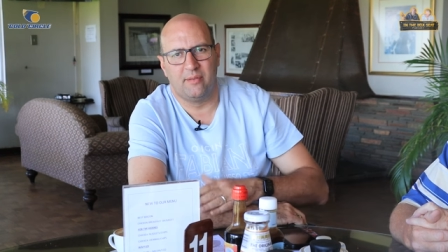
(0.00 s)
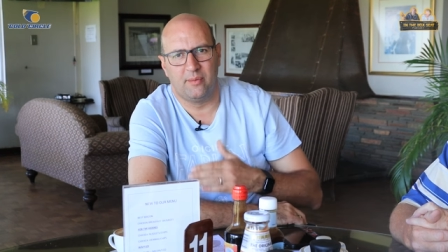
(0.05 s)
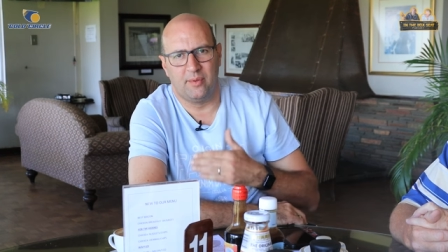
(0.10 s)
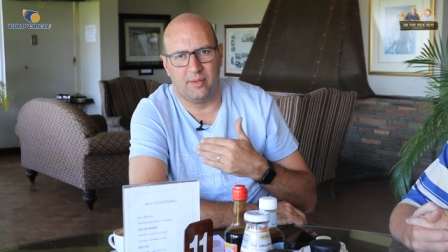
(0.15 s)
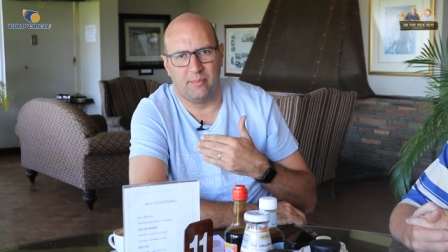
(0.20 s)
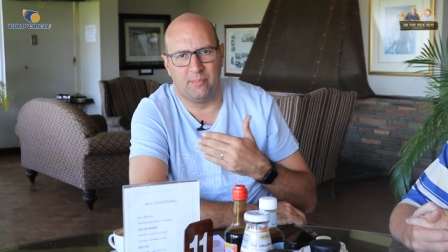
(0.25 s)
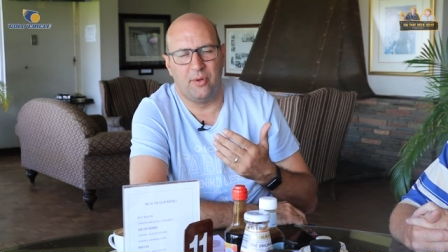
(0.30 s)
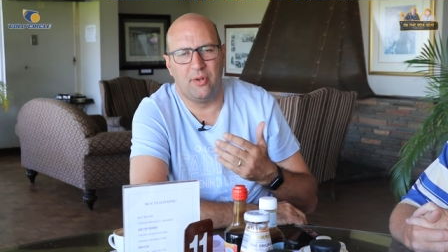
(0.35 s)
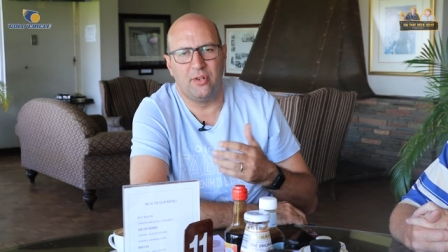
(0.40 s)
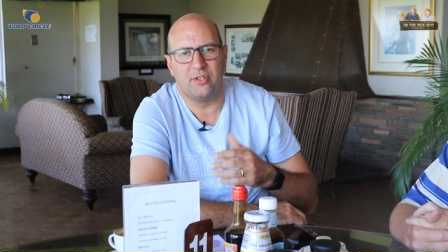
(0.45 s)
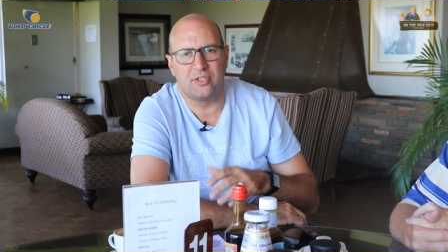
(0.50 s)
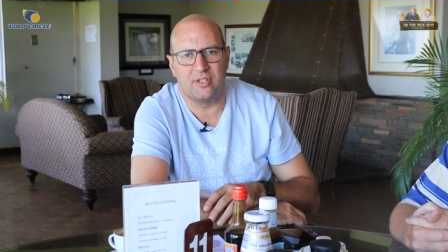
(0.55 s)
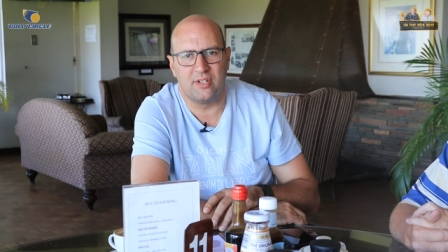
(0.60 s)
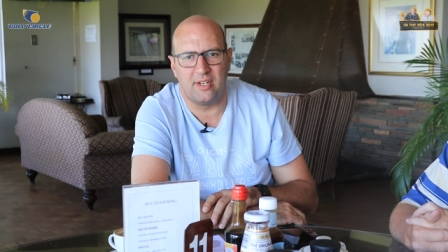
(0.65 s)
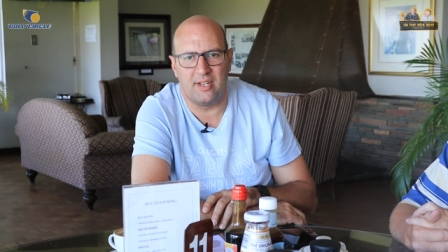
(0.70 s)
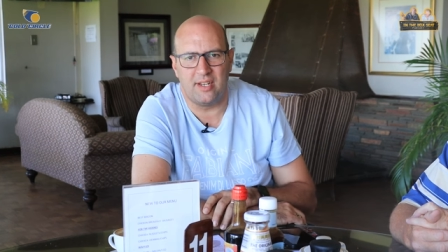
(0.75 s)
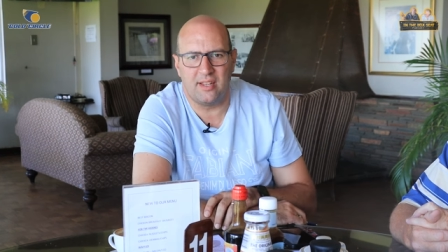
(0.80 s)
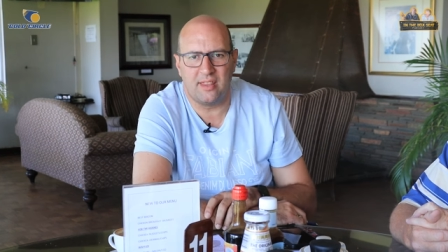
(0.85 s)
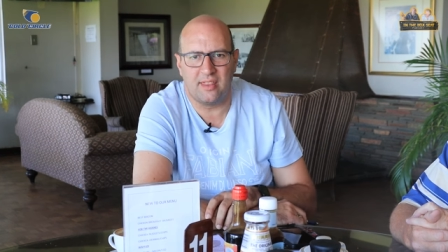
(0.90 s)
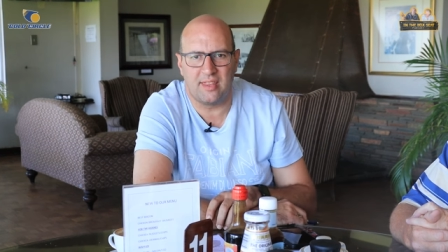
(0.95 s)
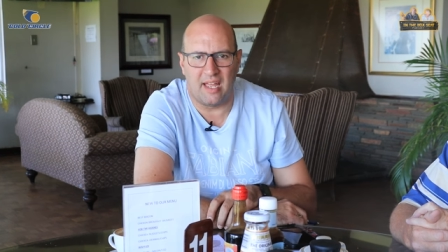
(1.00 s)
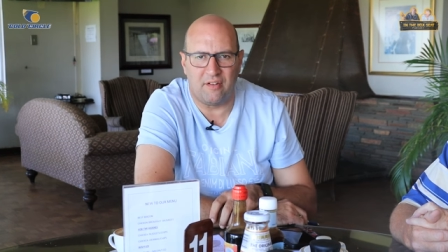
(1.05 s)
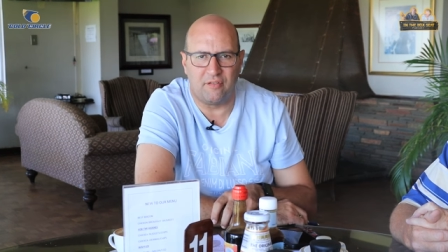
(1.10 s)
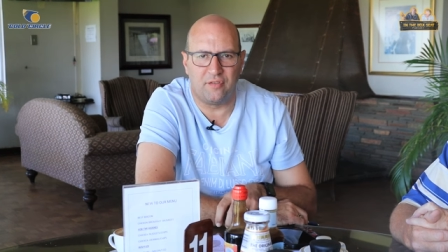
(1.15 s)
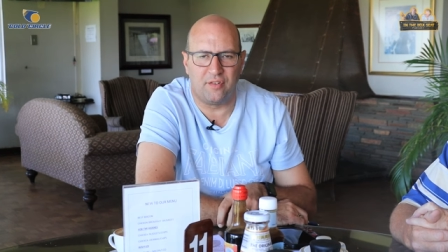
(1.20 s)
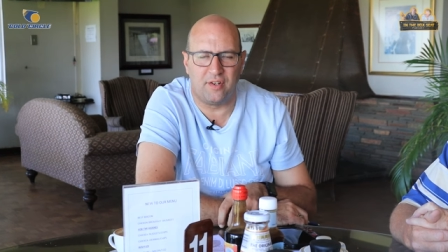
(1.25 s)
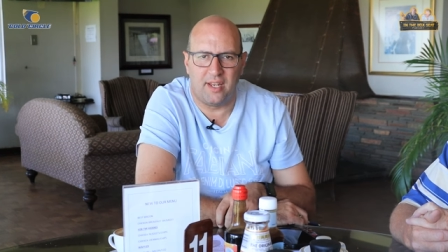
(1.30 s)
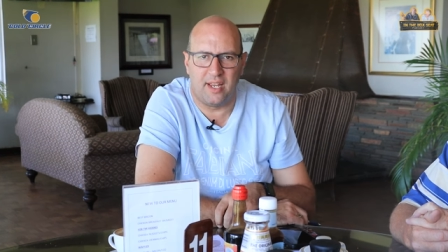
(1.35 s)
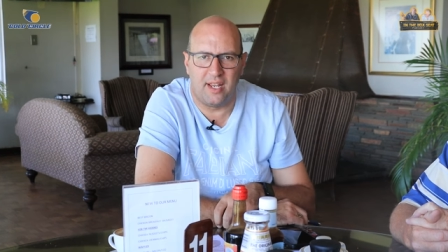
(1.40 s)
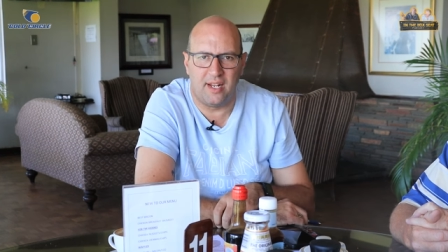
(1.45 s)
well, personally,
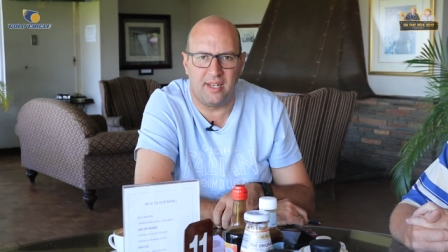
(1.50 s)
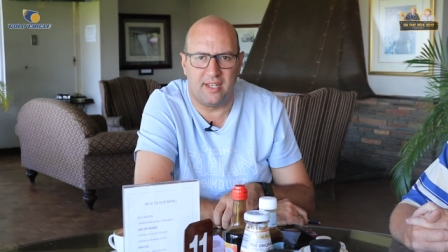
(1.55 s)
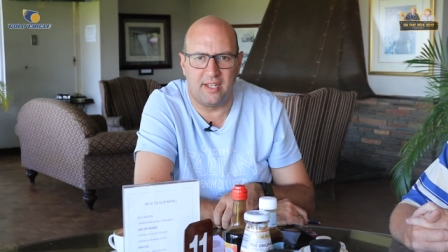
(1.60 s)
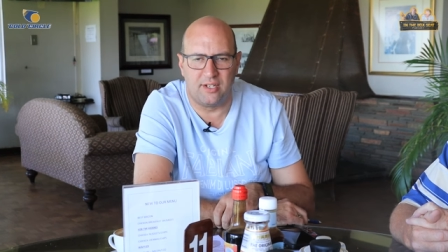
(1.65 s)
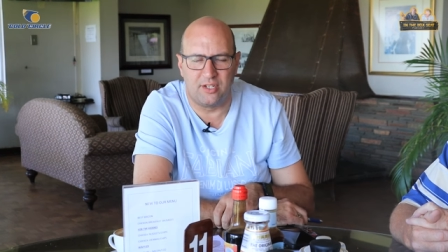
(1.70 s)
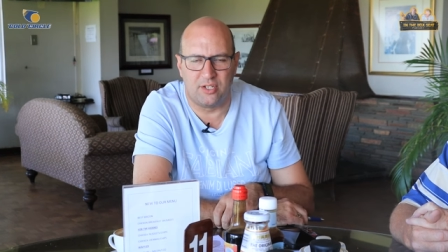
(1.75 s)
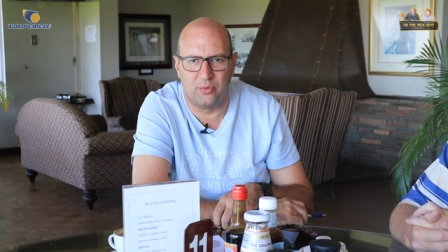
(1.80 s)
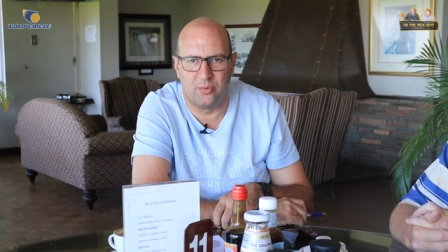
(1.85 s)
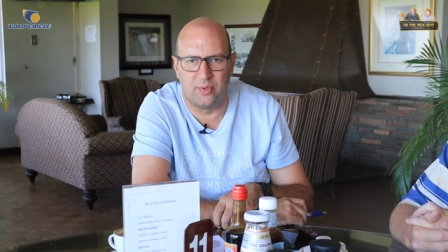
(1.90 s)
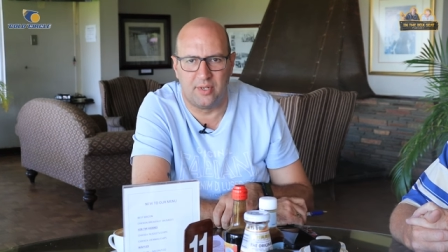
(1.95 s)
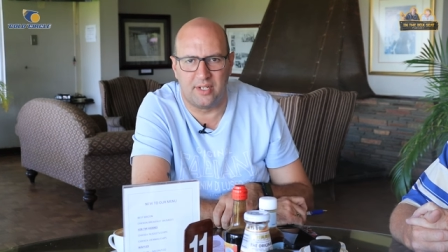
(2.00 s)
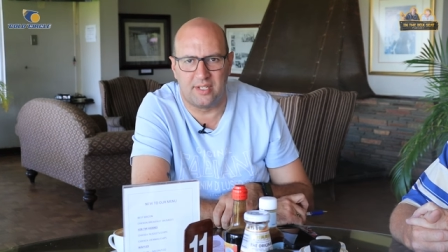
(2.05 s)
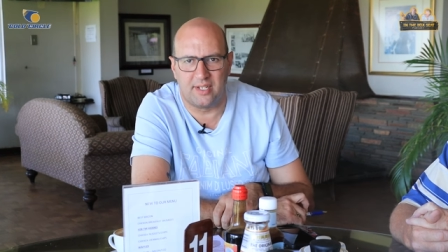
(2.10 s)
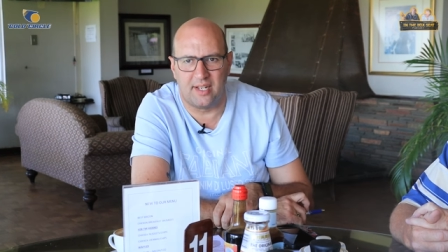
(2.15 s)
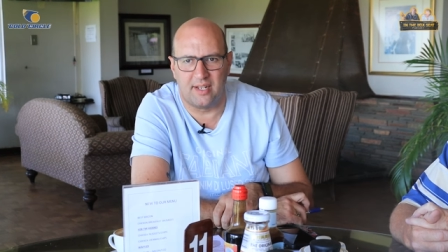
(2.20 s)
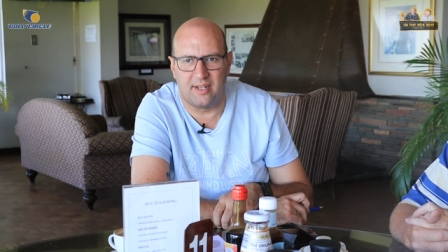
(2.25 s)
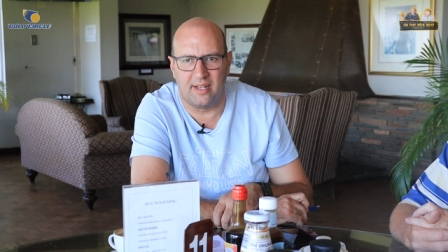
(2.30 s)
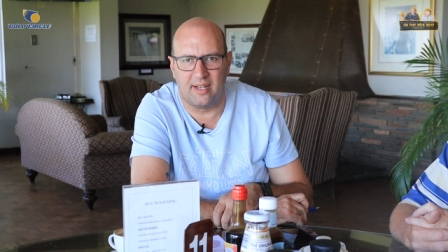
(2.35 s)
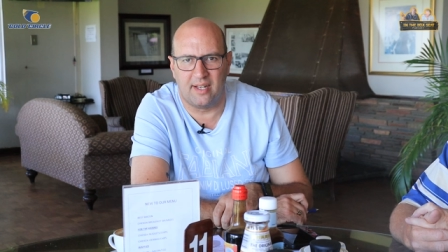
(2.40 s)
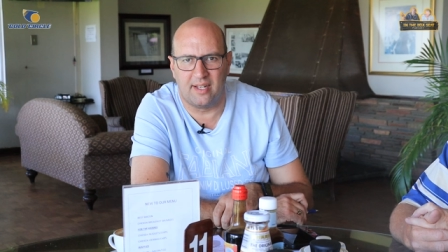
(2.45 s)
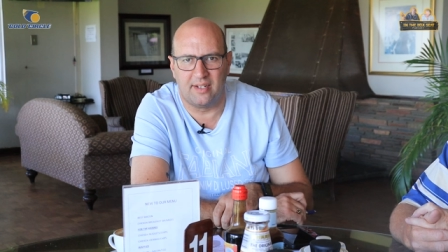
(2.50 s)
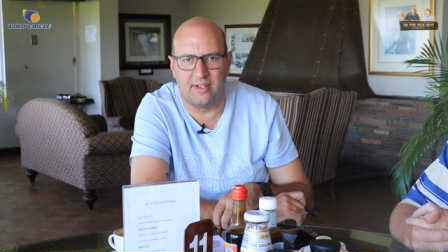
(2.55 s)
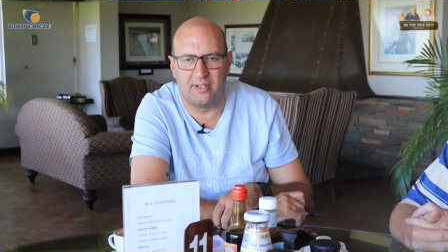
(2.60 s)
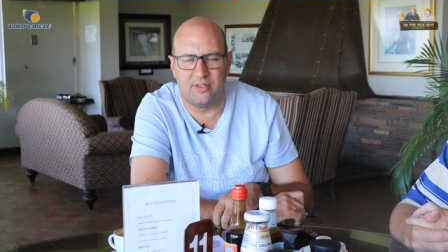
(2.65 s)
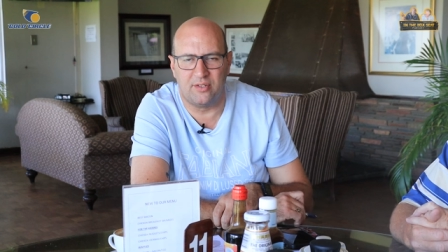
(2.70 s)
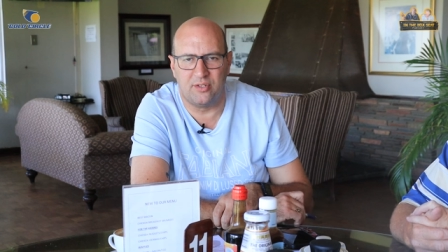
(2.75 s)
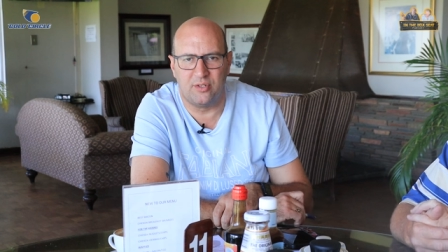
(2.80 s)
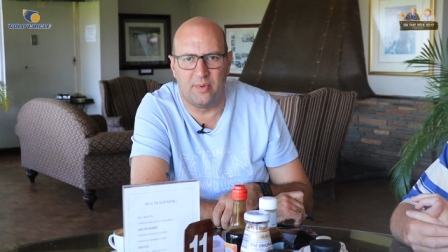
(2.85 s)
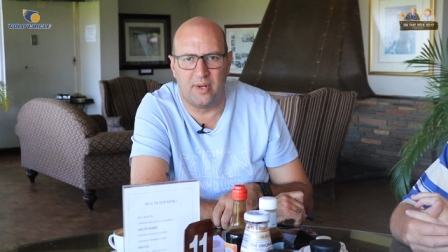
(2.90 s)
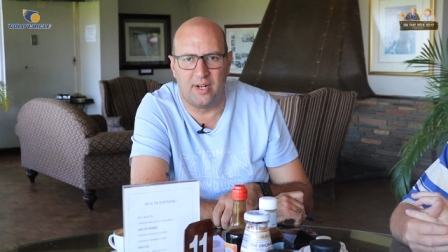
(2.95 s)
thankfully, heading into winter. I
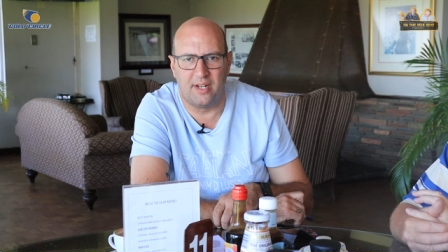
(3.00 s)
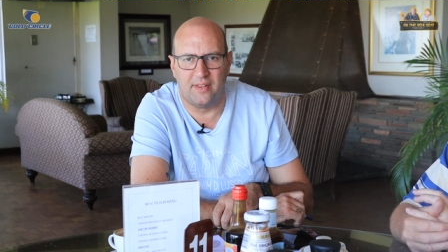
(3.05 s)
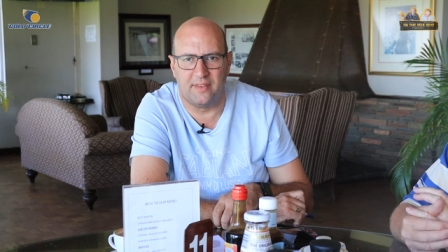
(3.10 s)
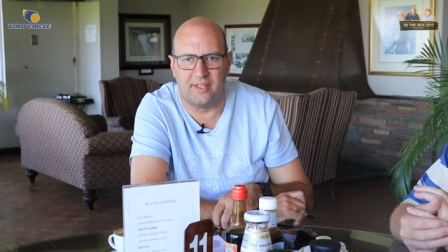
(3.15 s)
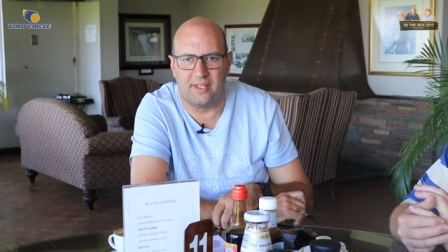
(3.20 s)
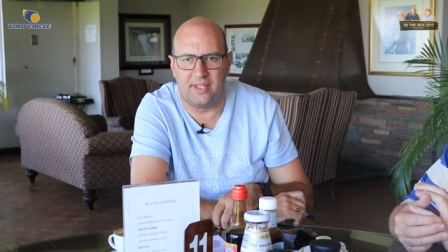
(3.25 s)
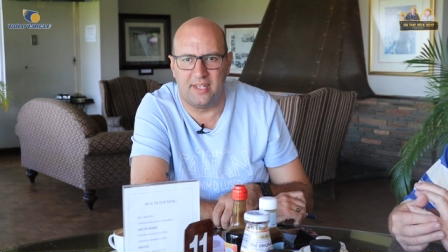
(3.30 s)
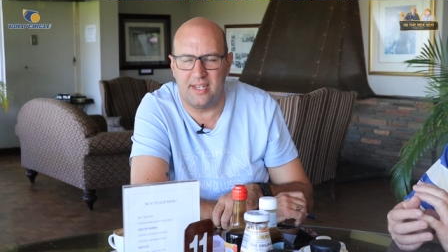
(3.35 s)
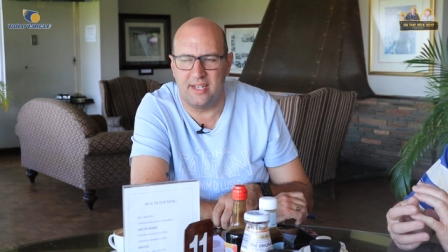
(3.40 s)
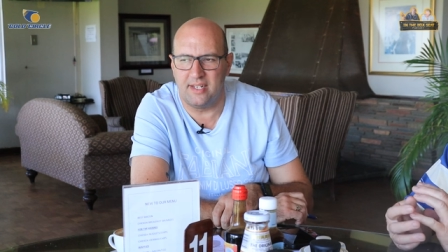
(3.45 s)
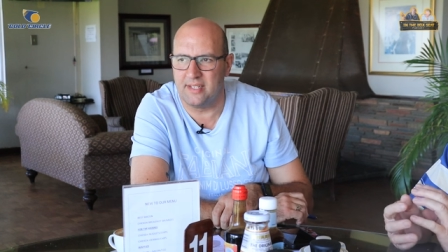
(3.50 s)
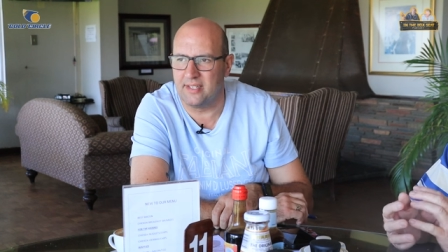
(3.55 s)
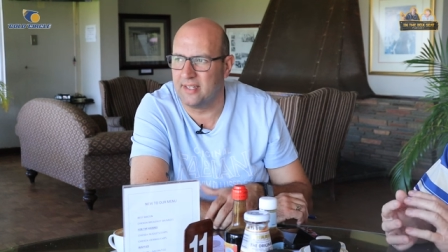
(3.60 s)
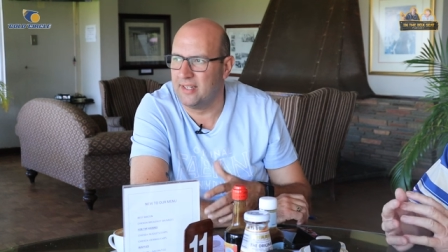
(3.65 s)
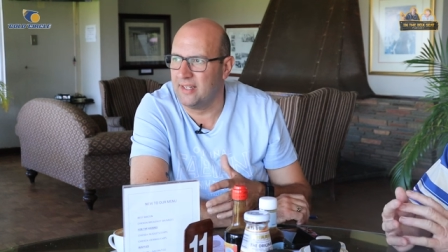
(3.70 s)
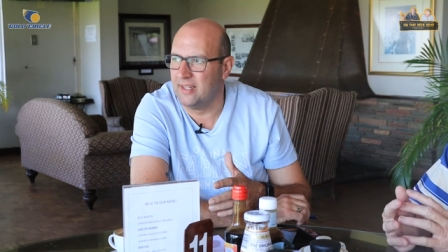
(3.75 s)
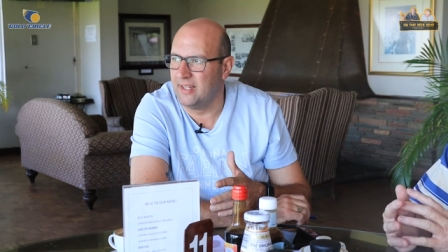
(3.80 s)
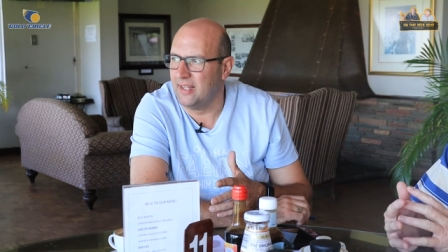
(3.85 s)
don't do well in the heat.